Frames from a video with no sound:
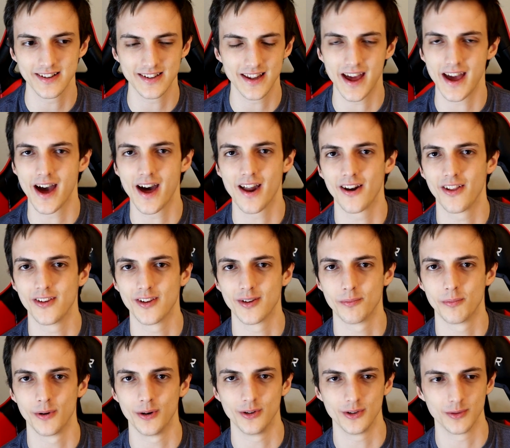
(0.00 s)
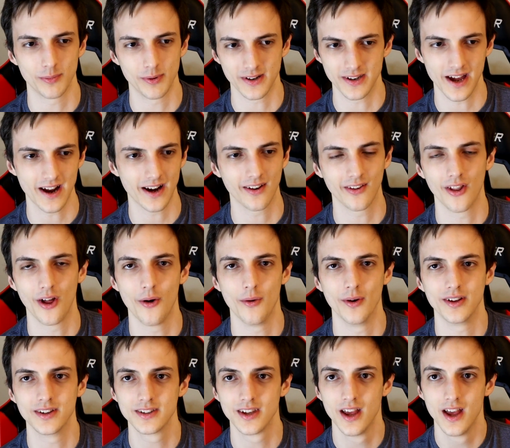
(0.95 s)
stay out of this, Bruce, protect
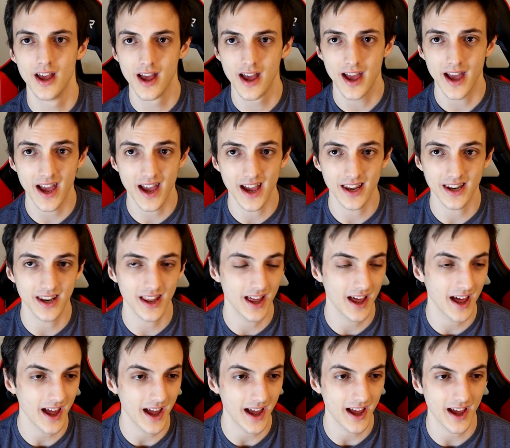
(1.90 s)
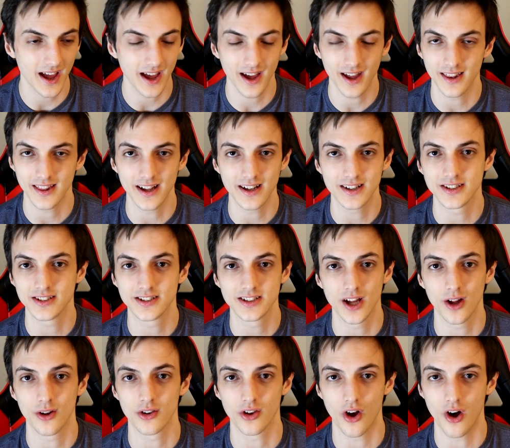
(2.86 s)
Lois. And that just
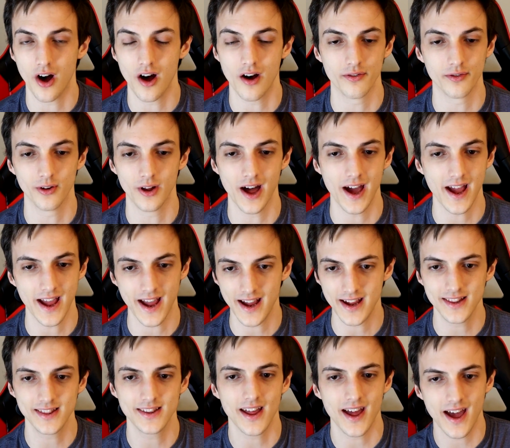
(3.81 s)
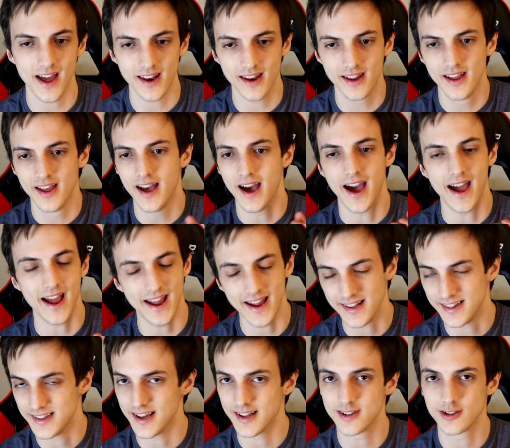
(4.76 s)
sounds awful. I hate that. I
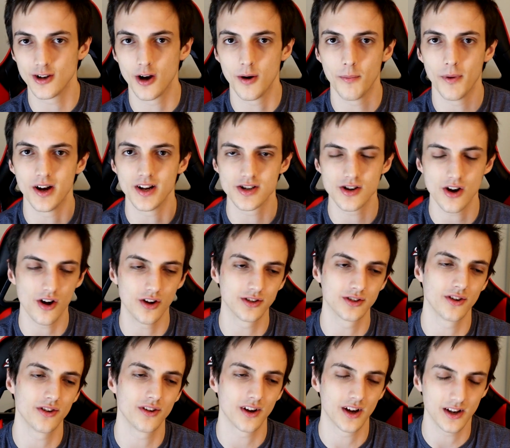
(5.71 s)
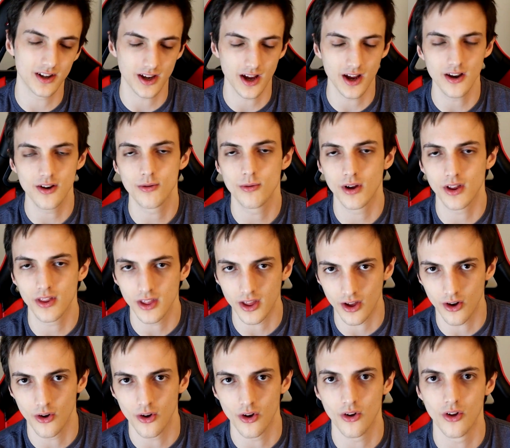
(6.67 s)
hate that so much. Also, they're continuing the
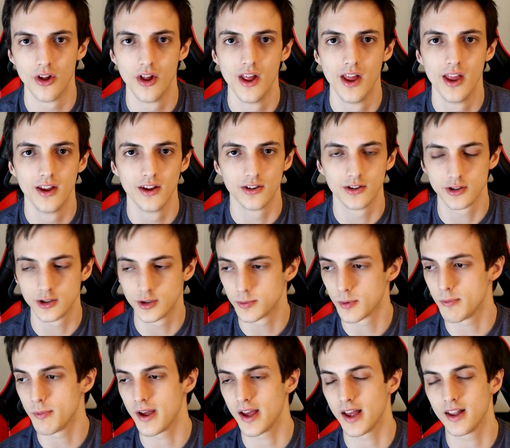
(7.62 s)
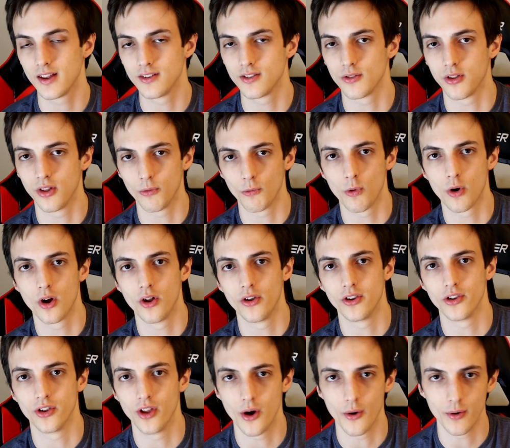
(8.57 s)
whole Superman's world
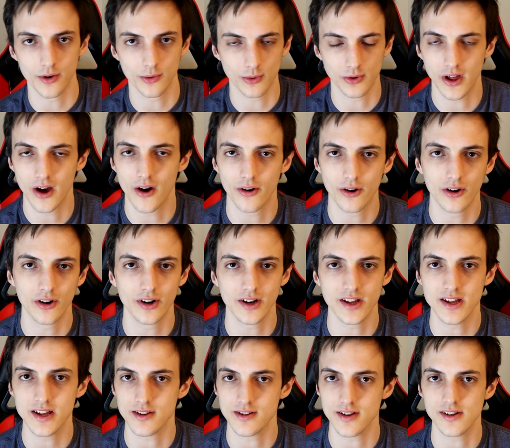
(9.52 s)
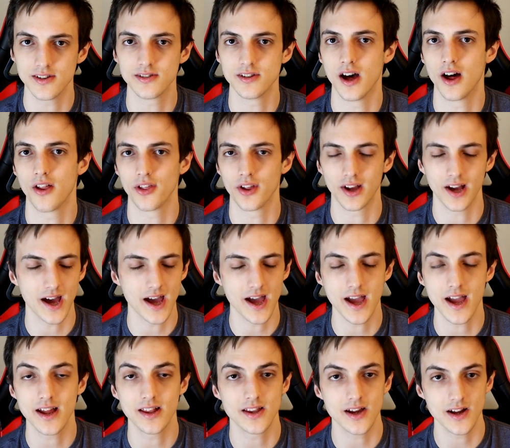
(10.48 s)
is Lois. Without her, he is nothing. I
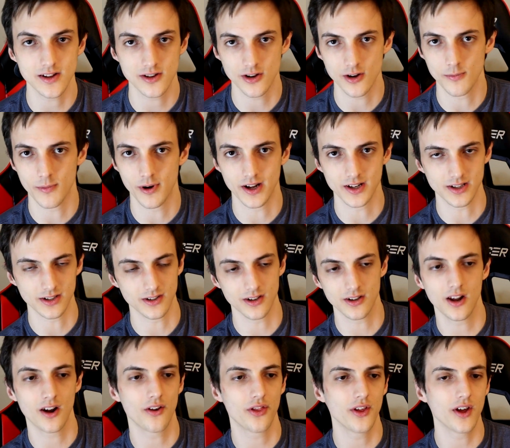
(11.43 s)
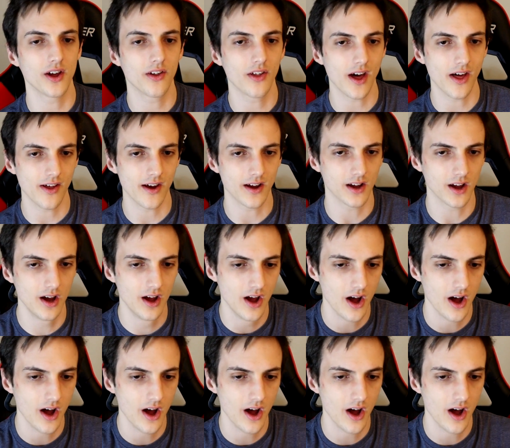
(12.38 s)
hate that so much. It's another thing that like